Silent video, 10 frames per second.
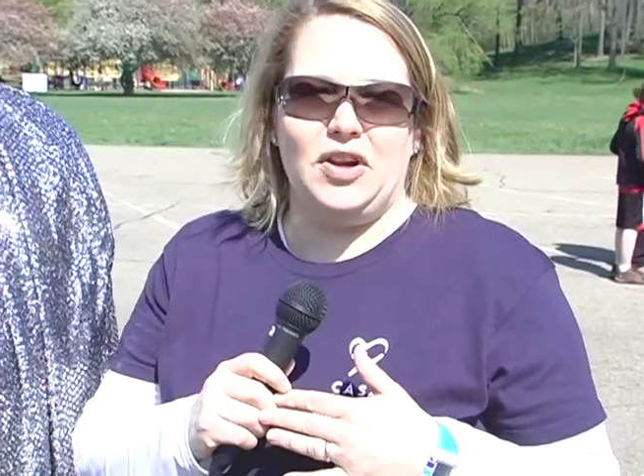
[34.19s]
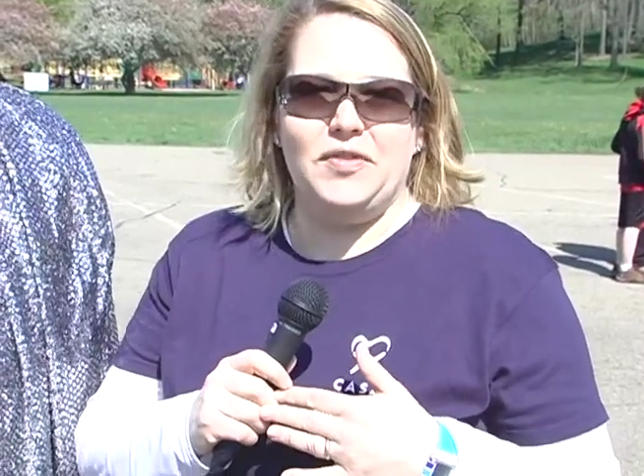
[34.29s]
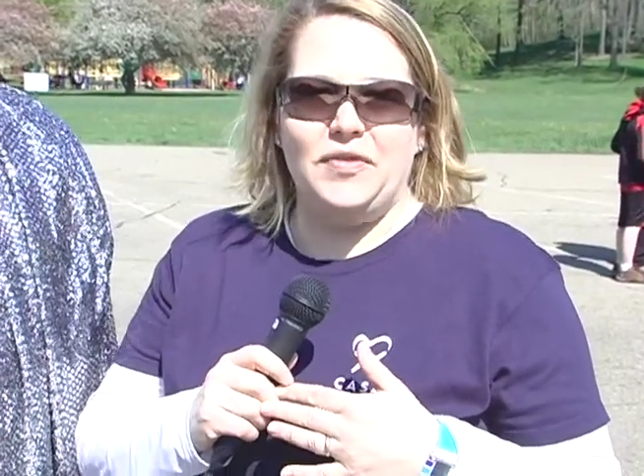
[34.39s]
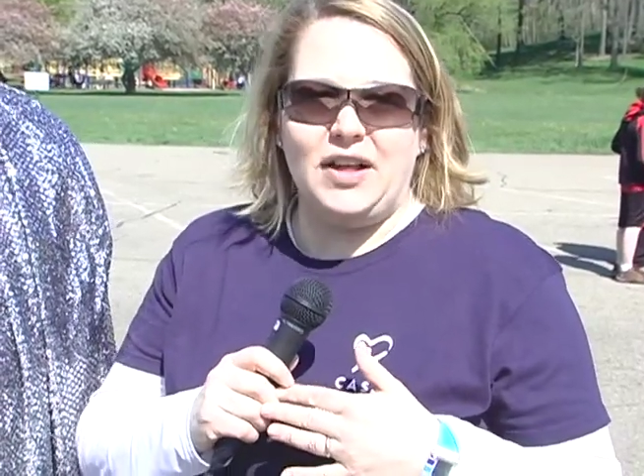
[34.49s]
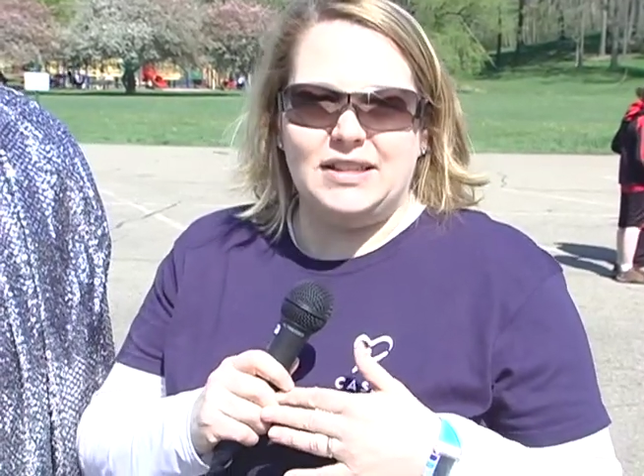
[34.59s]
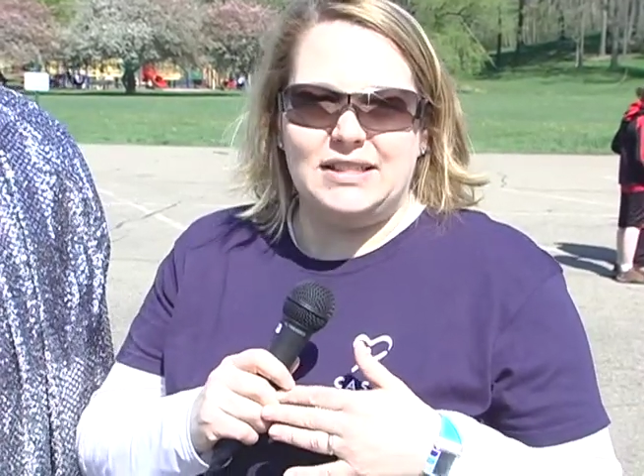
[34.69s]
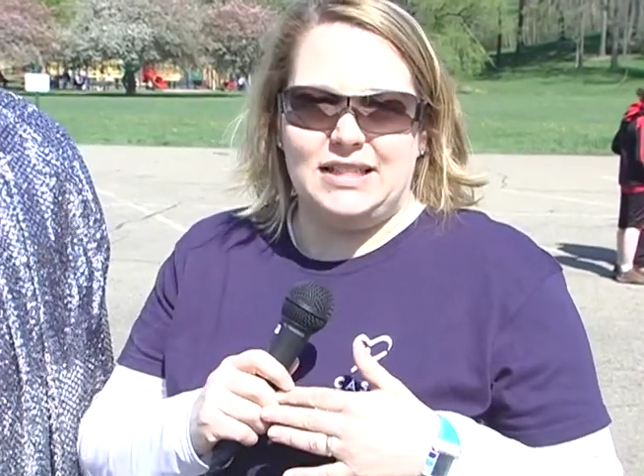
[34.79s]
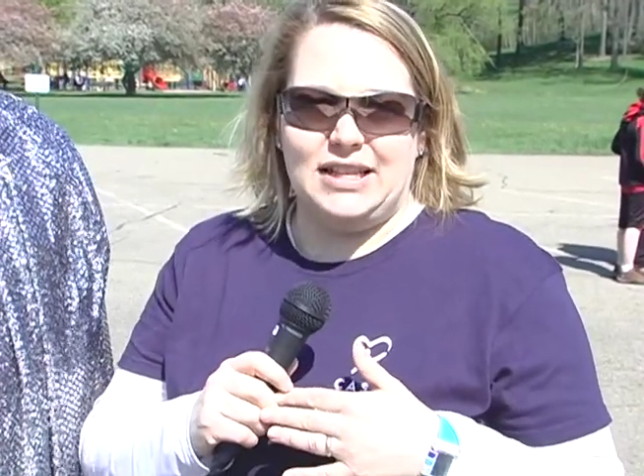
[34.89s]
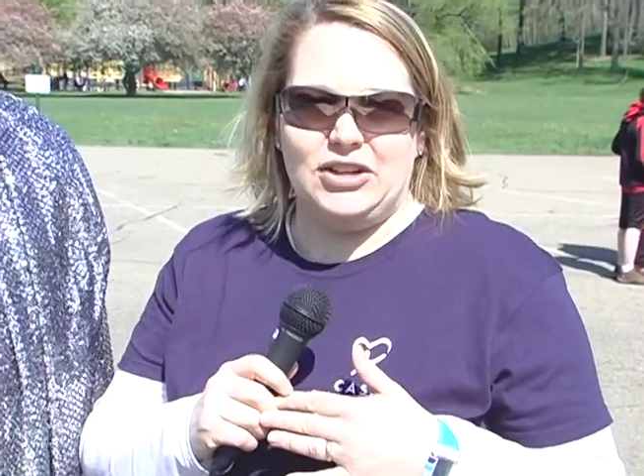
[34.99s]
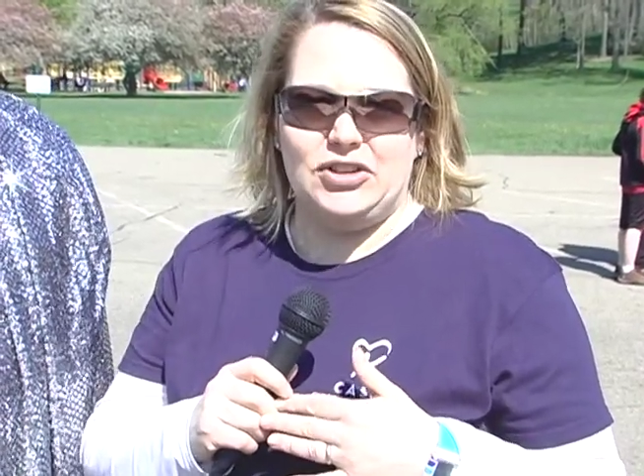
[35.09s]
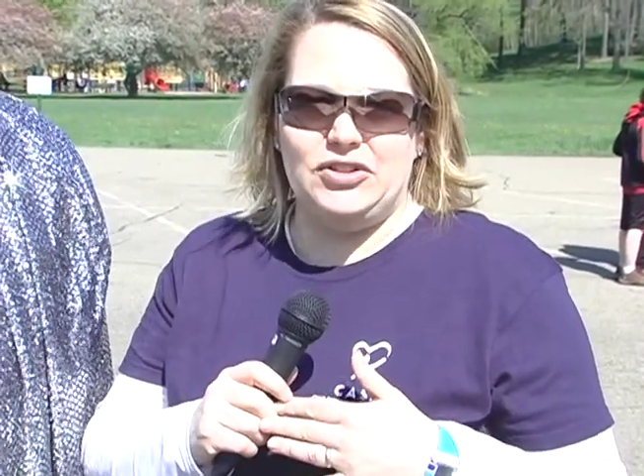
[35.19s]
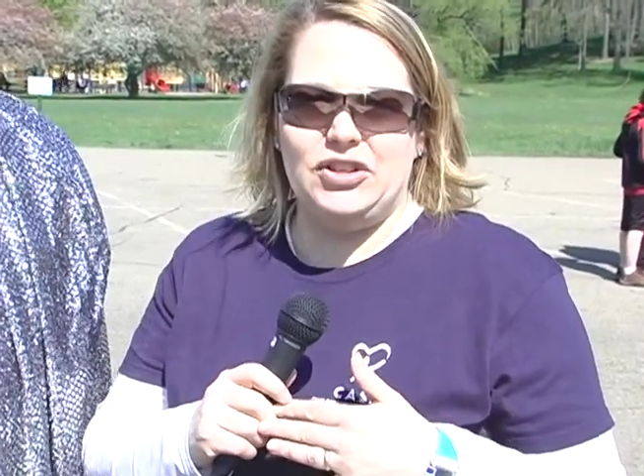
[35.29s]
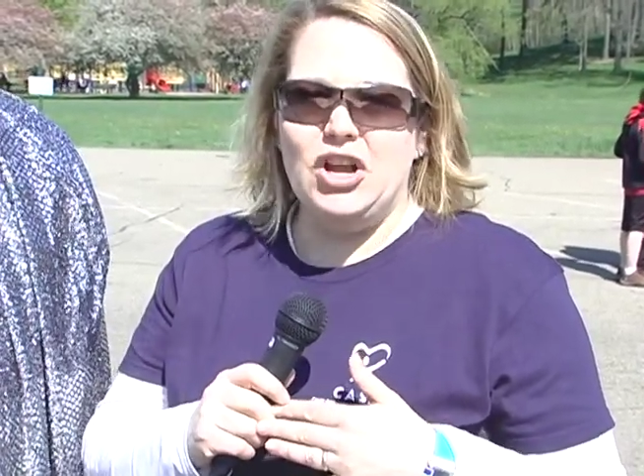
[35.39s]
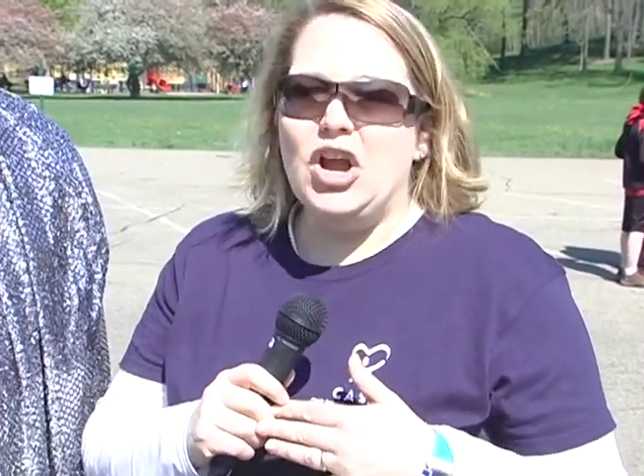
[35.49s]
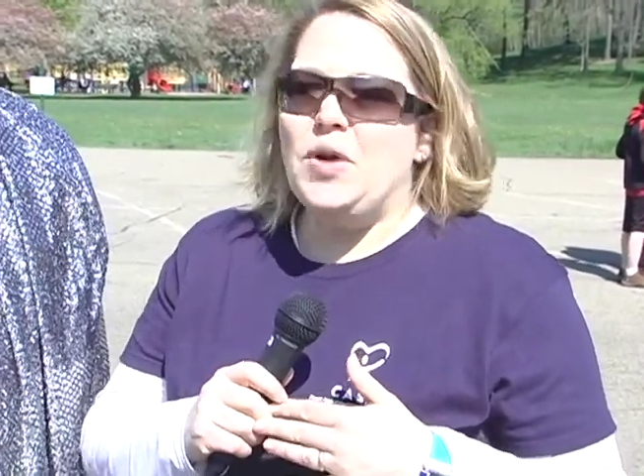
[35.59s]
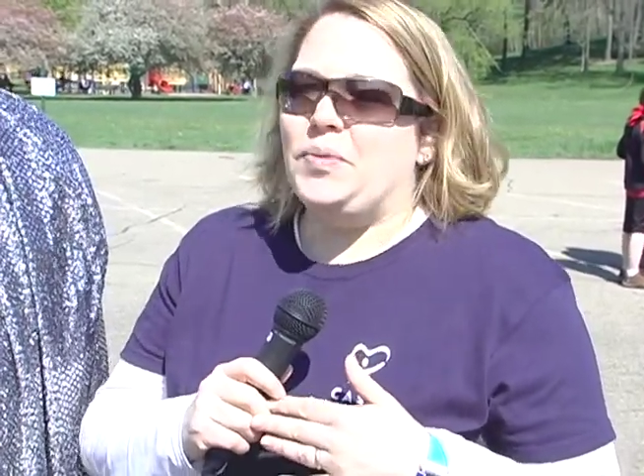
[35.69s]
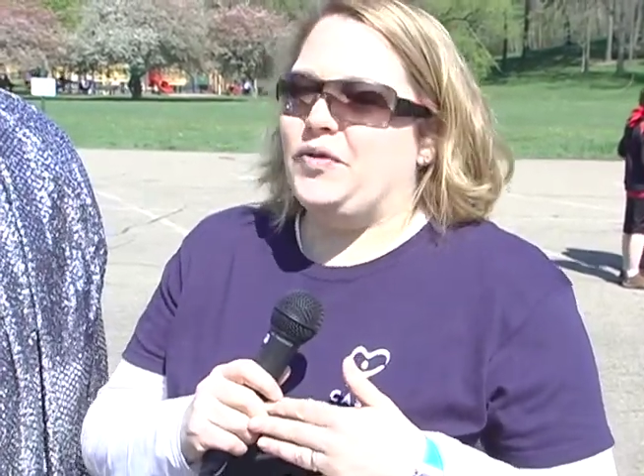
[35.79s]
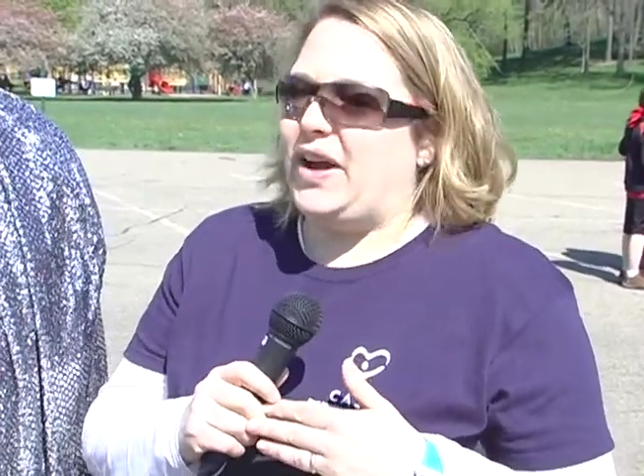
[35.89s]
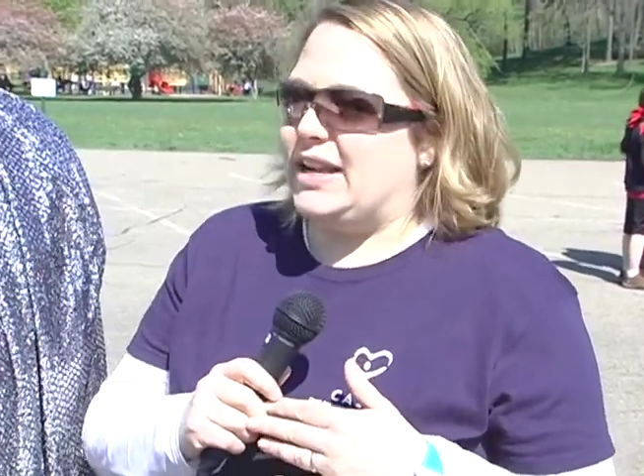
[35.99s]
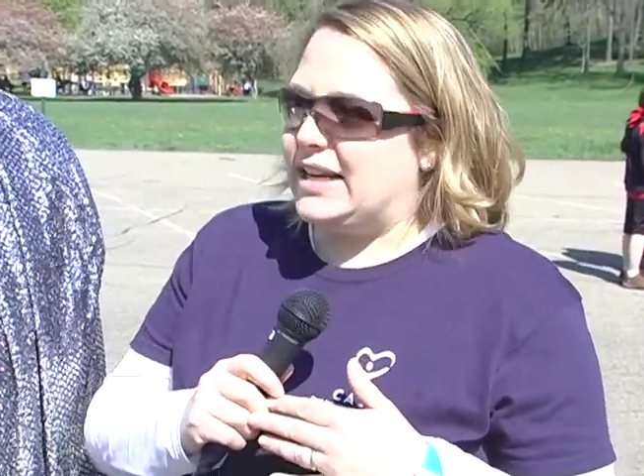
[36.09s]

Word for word: Our volunteers provide